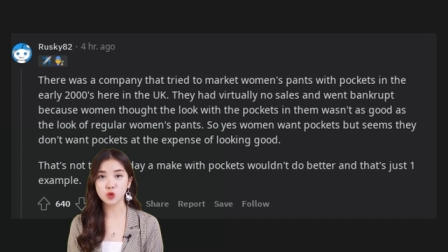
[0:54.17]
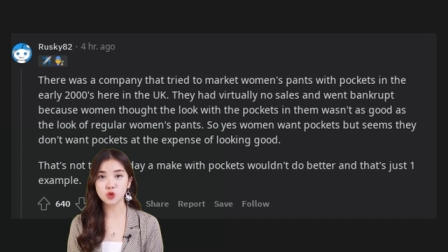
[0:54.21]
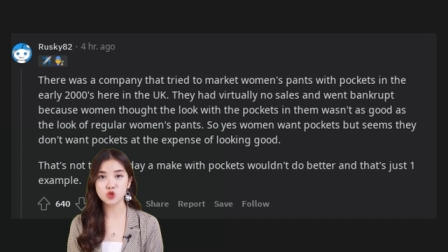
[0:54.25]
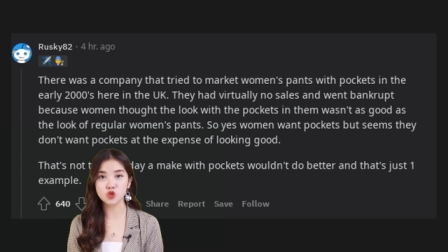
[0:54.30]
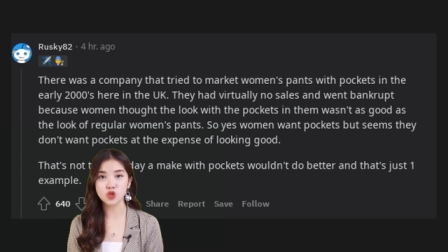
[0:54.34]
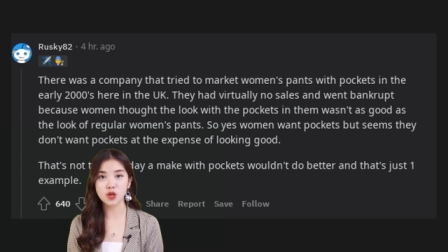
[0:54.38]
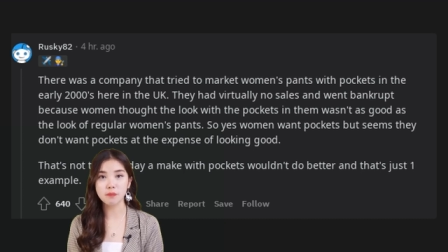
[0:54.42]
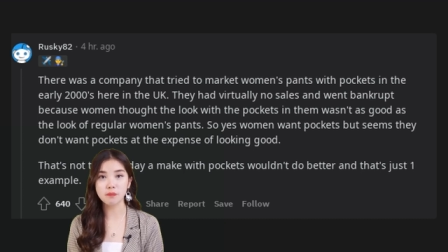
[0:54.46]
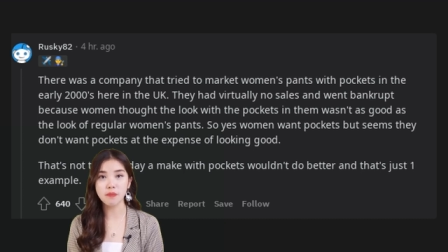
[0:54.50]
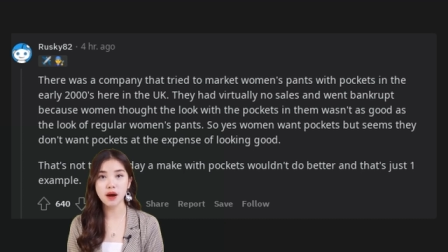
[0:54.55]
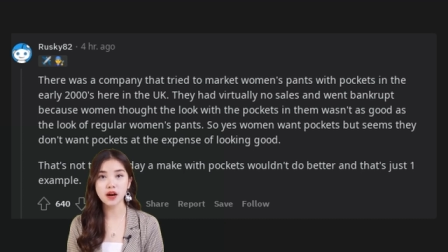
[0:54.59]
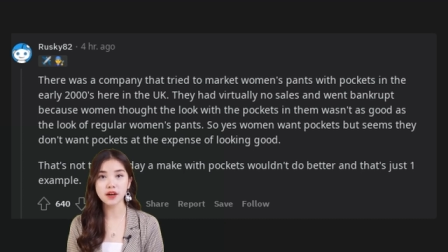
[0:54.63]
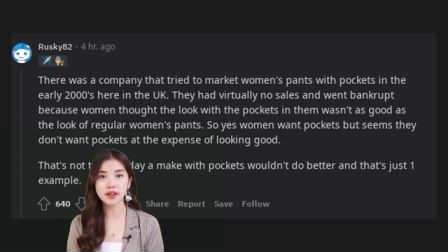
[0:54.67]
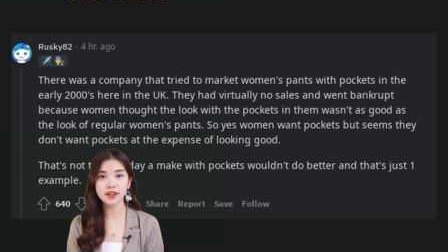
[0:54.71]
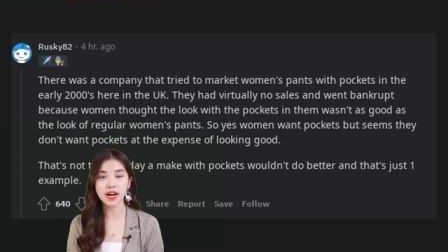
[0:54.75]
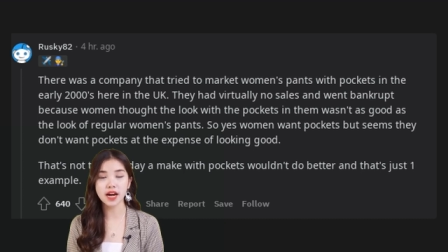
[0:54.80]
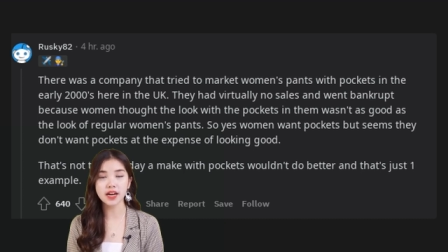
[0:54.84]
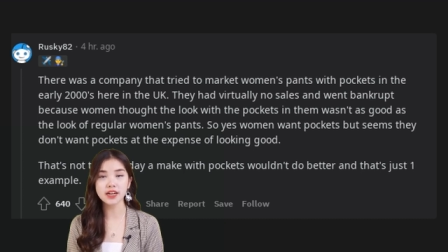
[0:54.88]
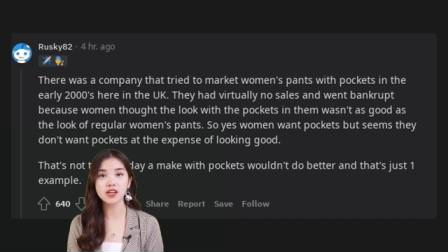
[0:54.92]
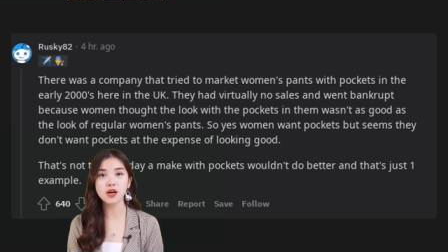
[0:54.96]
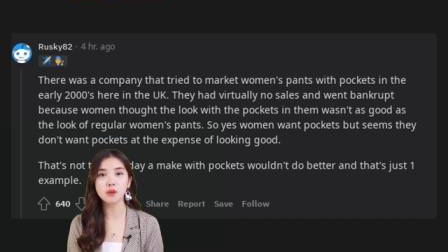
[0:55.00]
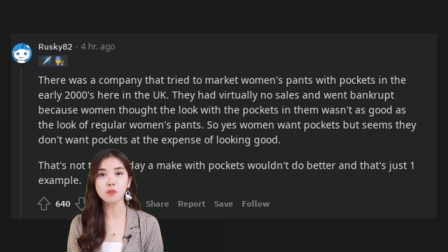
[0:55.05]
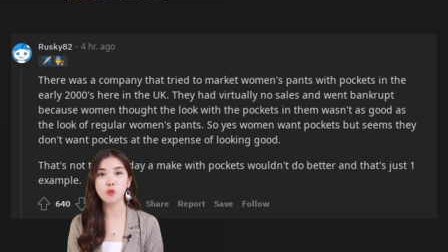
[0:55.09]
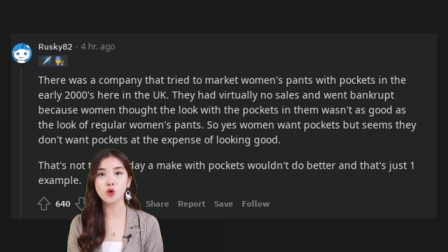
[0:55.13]
pockets in
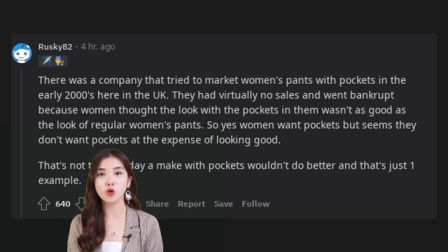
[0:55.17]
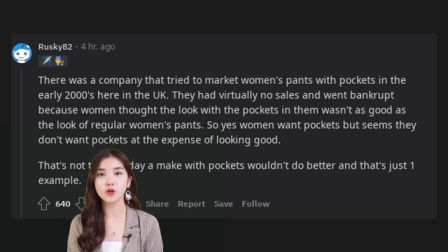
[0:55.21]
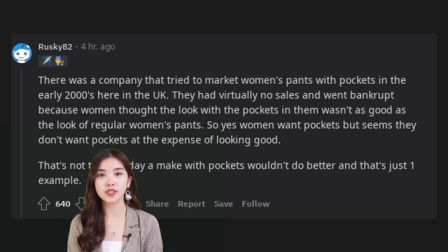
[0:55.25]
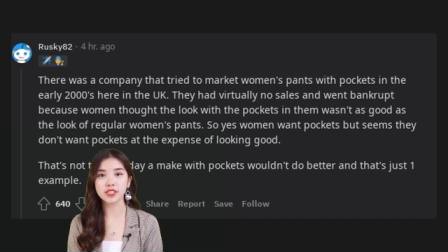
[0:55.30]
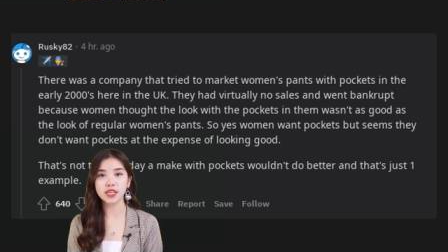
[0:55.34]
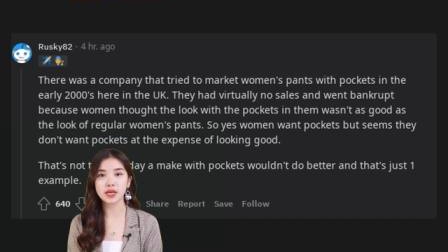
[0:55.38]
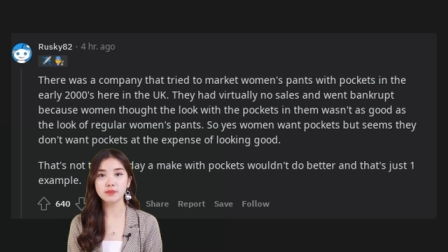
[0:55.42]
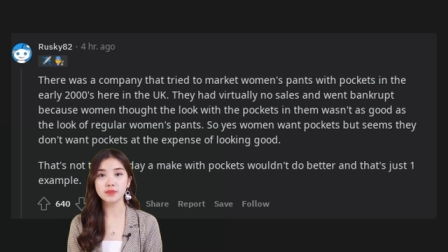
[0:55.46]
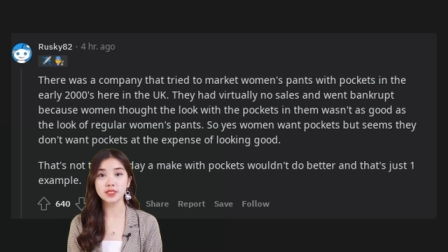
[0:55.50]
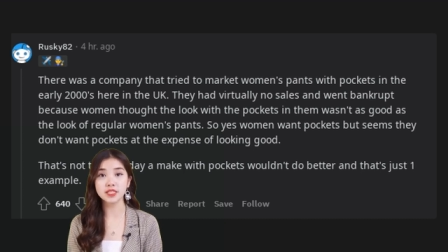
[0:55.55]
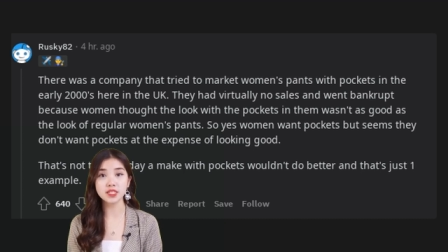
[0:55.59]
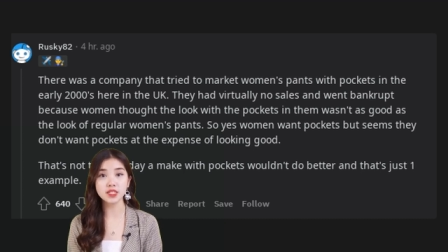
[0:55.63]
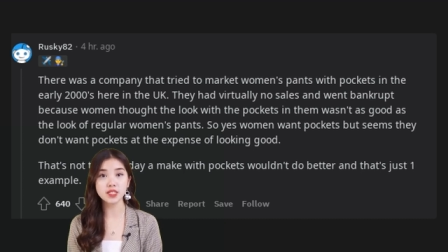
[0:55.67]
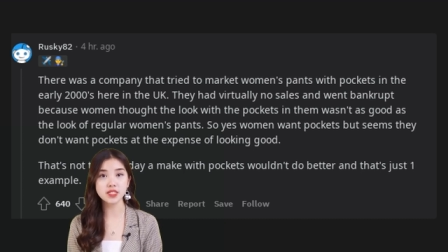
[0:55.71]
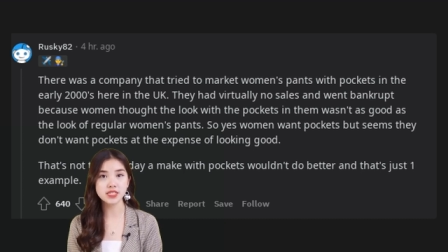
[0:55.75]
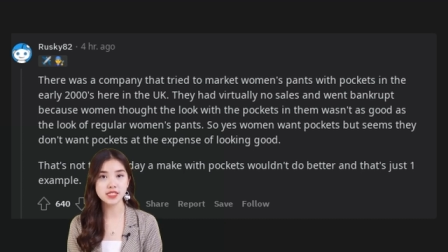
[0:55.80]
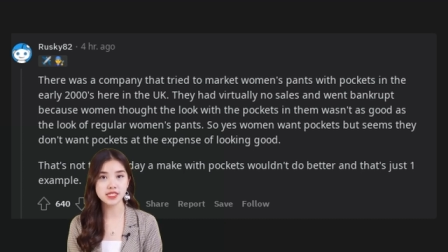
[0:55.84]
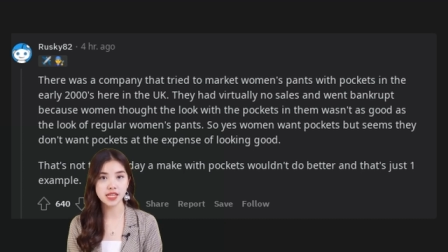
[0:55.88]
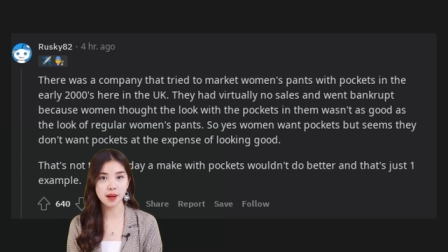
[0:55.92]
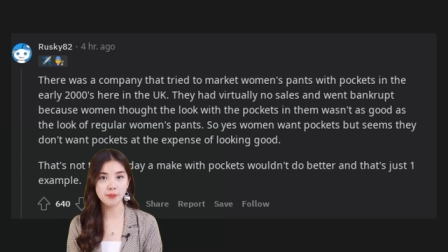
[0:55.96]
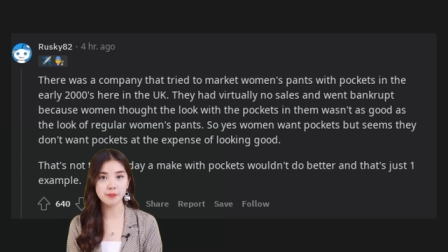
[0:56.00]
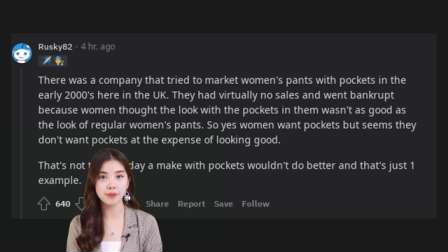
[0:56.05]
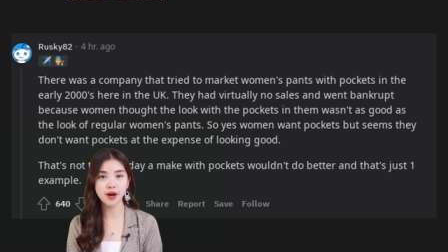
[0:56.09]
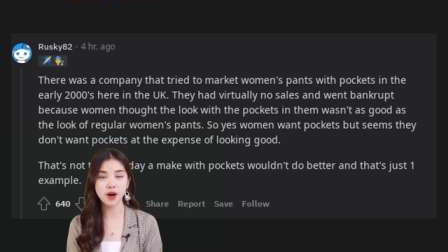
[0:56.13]
the early two
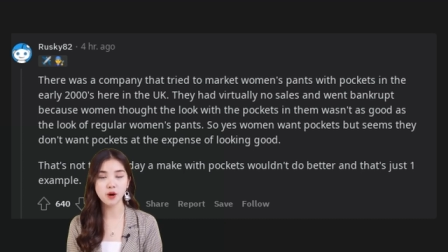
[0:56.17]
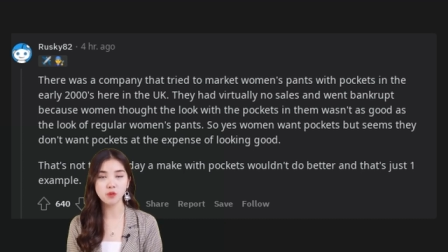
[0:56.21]
thousands